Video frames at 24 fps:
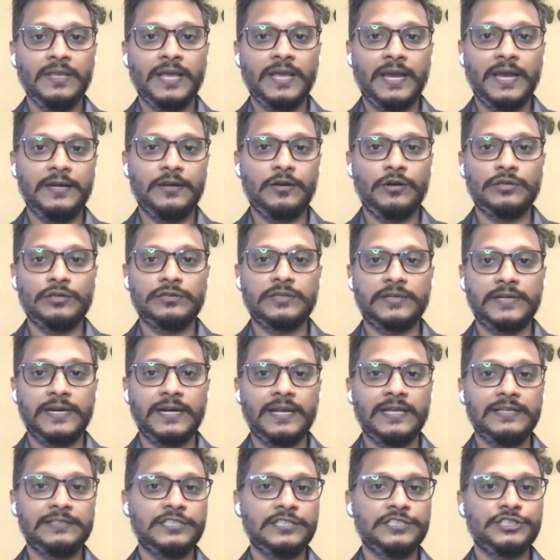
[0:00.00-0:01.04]
And on the
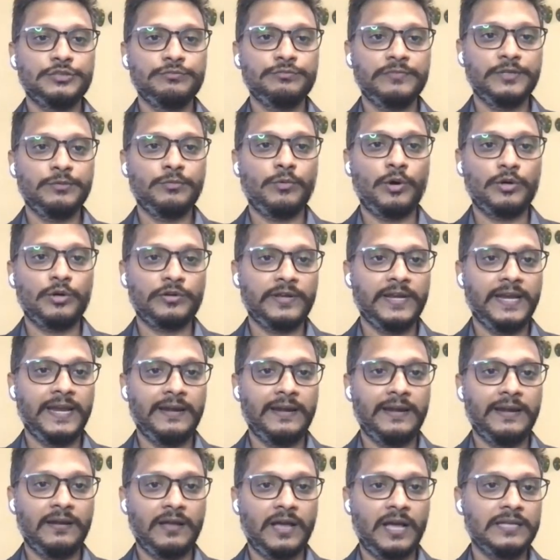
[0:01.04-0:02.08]
realization, we want to
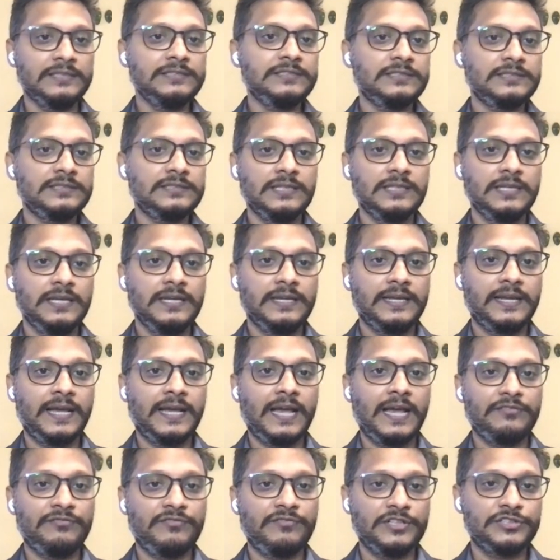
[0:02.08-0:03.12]
enhance
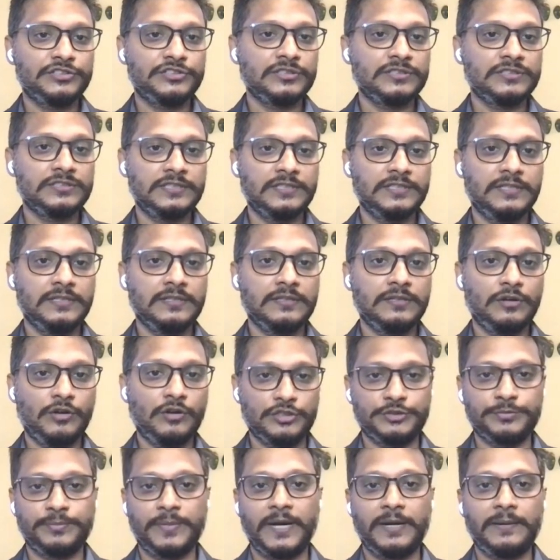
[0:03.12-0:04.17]
AI functions in
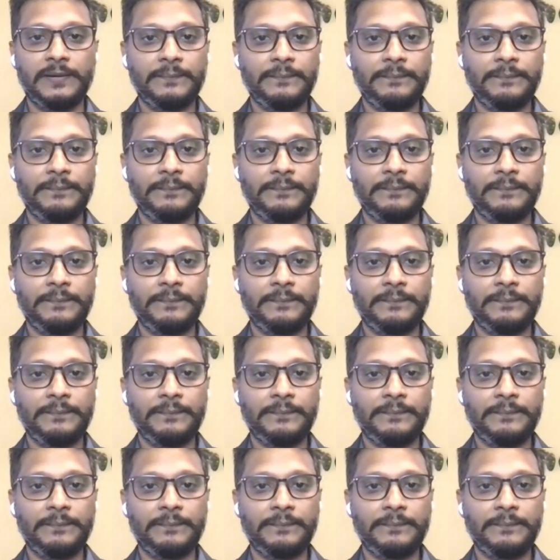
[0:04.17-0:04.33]
Launchpad.